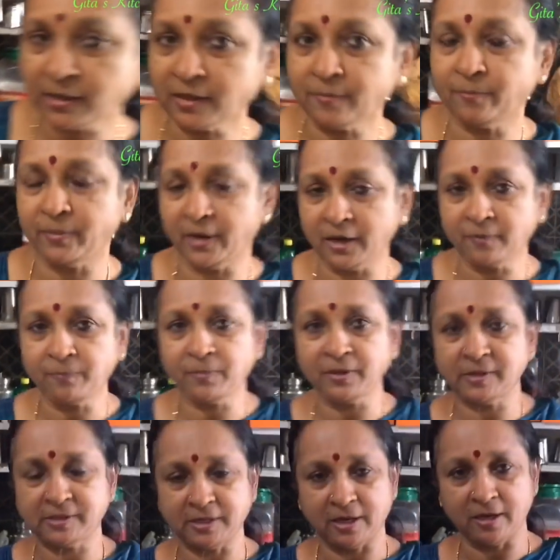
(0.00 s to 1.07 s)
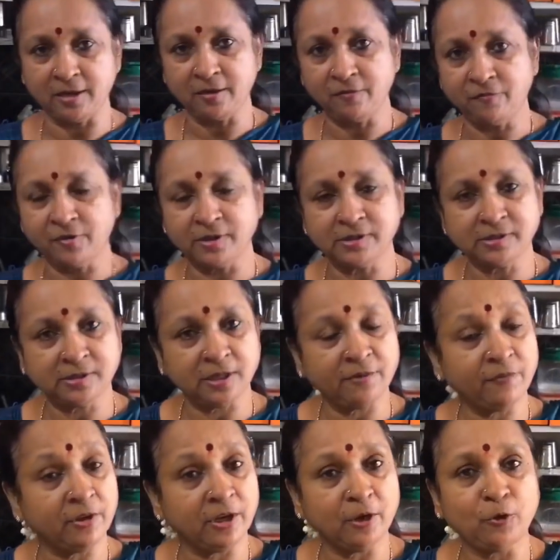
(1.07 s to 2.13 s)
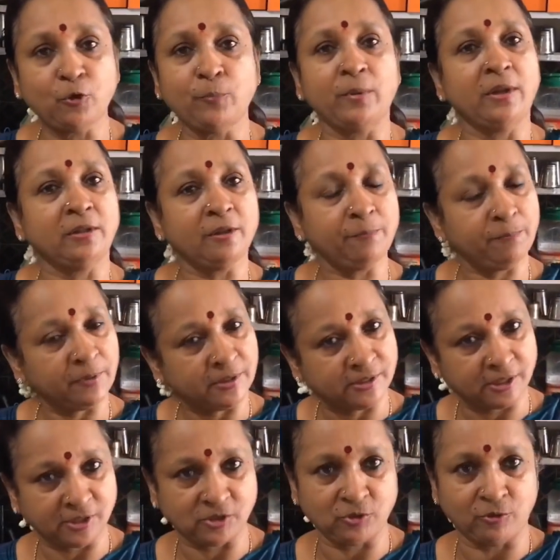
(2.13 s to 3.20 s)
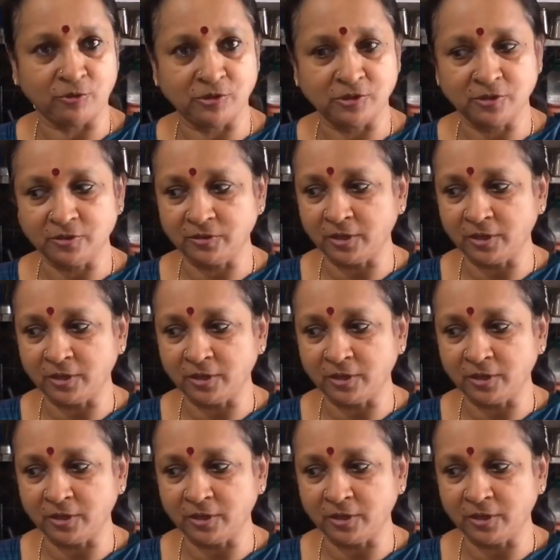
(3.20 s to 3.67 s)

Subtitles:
the bread pizza, first thing we need to make the pizza sauce.